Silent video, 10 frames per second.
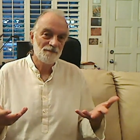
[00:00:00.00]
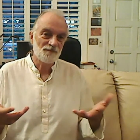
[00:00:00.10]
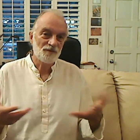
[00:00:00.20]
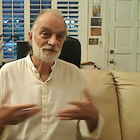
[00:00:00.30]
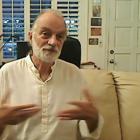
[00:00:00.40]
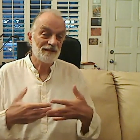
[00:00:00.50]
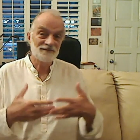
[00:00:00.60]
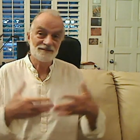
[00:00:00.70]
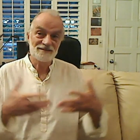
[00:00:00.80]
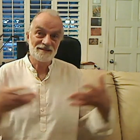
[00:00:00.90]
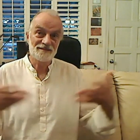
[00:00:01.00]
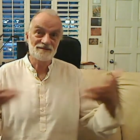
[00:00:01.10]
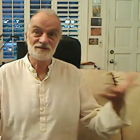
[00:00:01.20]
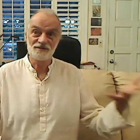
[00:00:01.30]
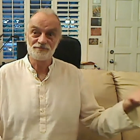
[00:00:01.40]
you really have a
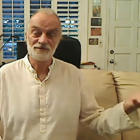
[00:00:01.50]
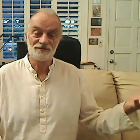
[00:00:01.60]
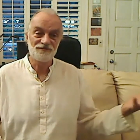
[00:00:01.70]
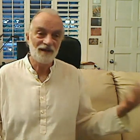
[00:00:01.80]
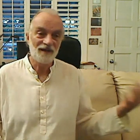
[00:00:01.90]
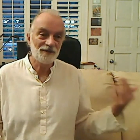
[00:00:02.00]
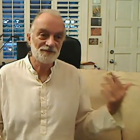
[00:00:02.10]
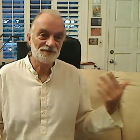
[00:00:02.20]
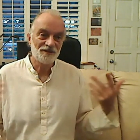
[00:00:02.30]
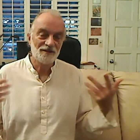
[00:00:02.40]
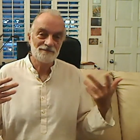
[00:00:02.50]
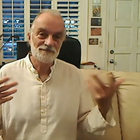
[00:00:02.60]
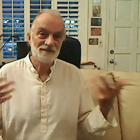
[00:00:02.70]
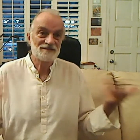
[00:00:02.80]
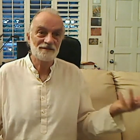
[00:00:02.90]
sense of profound
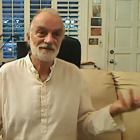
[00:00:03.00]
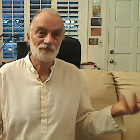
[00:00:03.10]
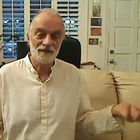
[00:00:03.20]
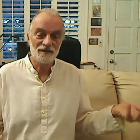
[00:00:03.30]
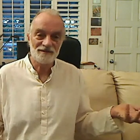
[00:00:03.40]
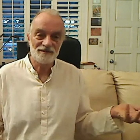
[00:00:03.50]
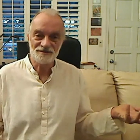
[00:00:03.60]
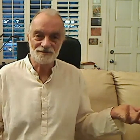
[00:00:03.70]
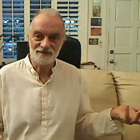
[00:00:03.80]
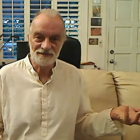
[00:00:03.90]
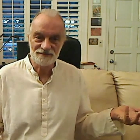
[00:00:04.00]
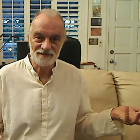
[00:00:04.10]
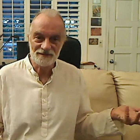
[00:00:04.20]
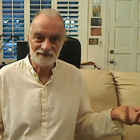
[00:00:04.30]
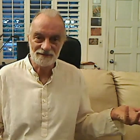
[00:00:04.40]
mystical oneness with
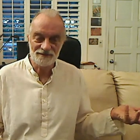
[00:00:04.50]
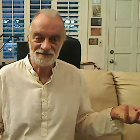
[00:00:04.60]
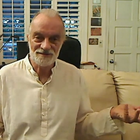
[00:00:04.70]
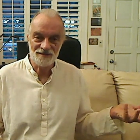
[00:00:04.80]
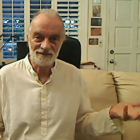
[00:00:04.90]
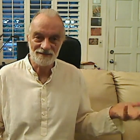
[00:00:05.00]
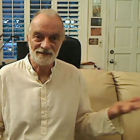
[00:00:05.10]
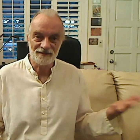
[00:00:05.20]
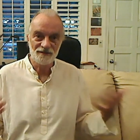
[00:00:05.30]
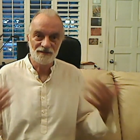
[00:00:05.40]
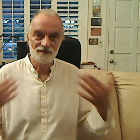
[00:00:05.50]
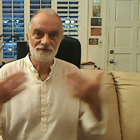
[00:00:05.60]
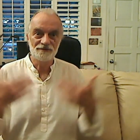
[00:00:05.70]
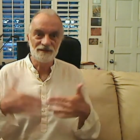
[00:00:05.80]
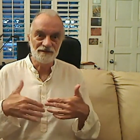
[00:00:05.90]
everything. It's not like
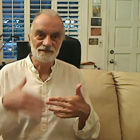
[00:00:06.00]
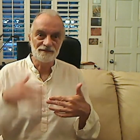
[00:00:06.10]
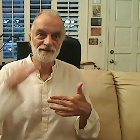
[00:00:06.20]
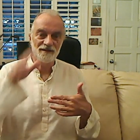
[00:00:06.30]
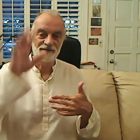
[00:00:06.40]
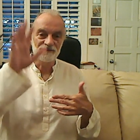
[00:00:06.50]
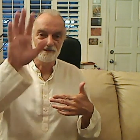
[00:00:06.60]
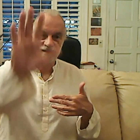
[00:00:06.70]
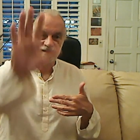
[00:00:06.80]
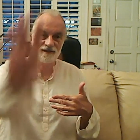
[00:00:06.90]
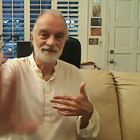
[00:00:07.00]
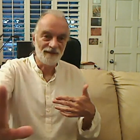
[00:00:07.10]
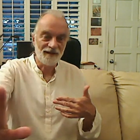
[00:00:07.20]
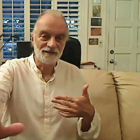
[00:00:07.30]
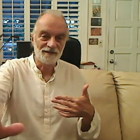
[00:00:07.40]
you're here and they're
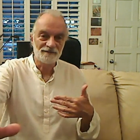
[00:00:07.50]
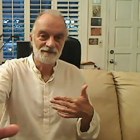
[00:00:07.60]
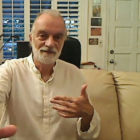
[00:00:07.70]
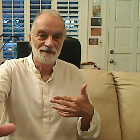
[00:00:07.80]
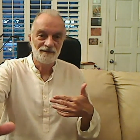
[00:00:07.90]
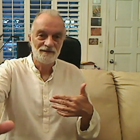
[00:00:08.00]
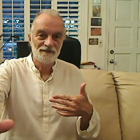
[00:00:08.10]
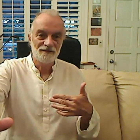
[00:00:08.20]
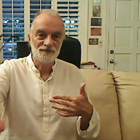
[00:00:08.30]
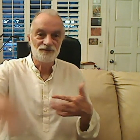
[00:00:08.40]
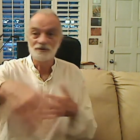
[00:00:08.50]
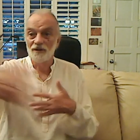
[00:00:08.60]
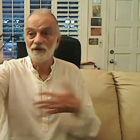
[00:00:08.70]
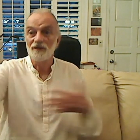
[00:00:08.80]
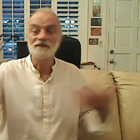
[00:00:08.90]
there. You're
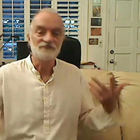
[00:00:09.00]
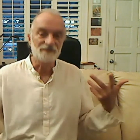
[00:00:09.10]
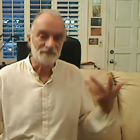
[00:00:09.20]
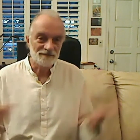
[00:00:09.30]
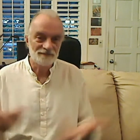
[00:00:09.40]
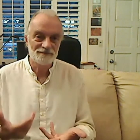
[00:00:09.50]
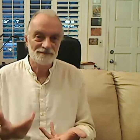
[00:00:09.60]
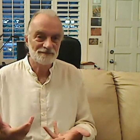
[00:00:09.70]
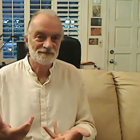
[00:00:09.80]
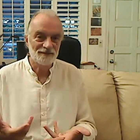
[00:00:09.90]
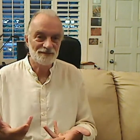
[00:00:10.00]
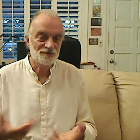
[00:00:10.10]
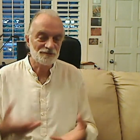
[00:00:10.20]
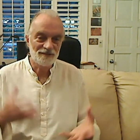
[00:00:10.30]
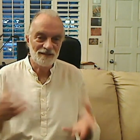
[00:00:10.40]
all of it, right?
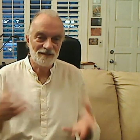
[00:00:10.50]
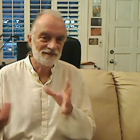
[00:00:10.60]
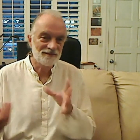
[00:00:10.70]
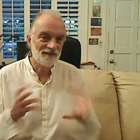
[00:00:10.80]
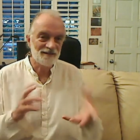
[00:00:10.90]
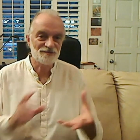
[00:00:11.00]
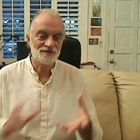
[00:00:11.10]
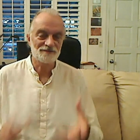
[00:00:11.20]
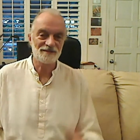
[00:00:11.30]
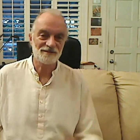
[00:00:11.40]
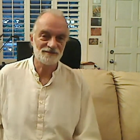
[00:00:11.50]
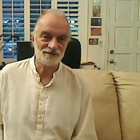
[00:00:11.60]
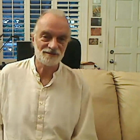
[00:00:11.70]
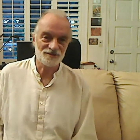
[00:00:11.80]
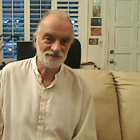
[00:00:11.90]
So then that has already
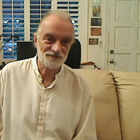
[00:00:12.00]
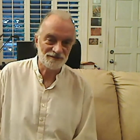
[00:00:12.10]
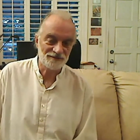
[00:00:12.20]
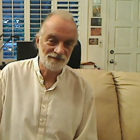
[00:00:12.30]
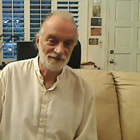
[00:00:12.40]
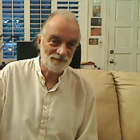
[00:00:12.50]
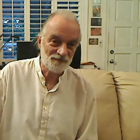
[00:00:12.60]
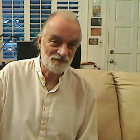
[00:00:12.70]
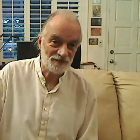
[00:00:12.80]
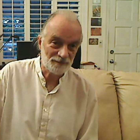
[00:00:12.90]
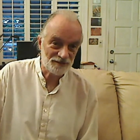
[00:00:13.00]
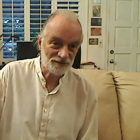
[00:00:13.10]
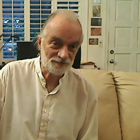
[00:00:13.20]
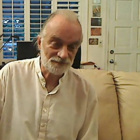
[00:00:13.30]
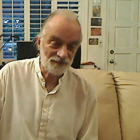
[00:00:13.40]
very shifted, very
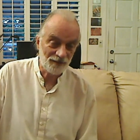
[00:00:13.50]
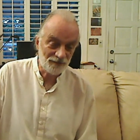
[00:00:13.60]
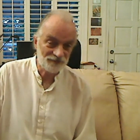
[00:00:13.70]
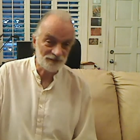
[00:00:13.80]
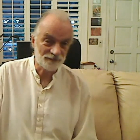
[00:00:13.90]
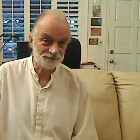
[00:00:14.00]
much. However,